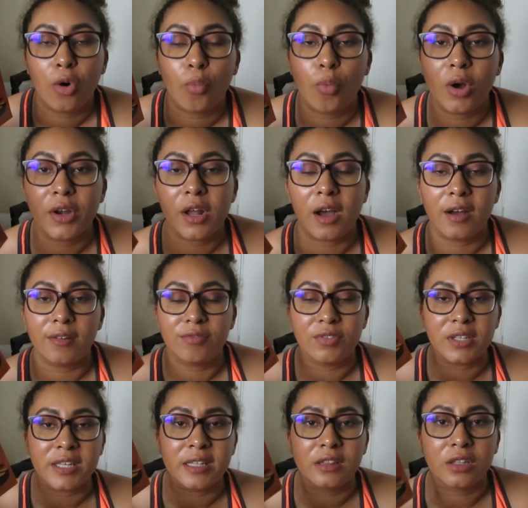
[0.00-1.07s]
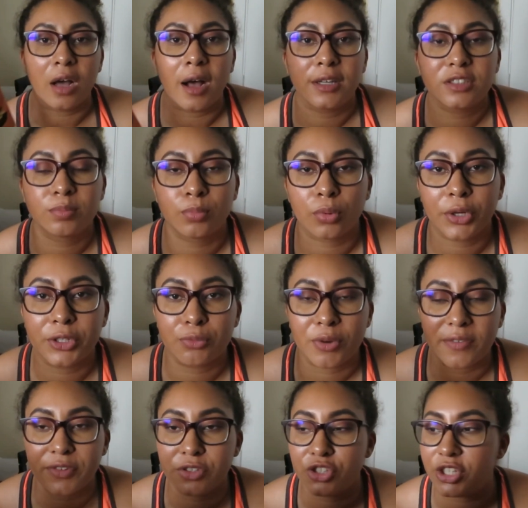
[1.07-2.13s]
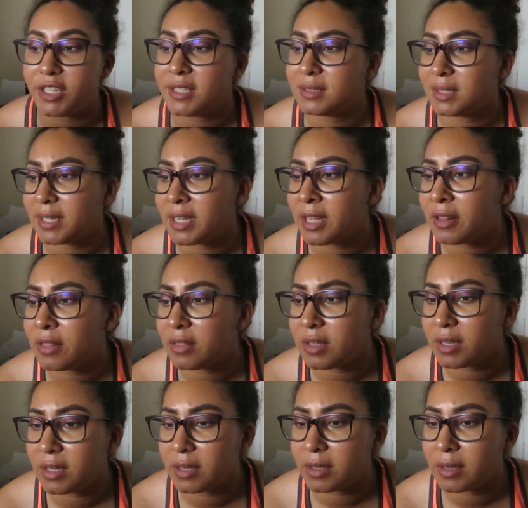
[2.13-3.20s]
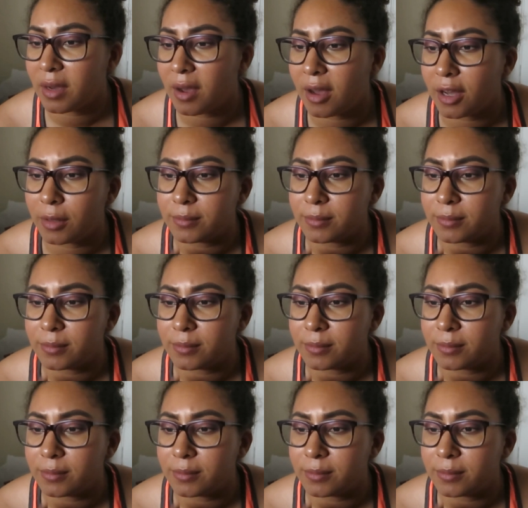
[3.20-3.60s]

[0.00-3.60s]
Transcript: one of the Lost Boy refugees in the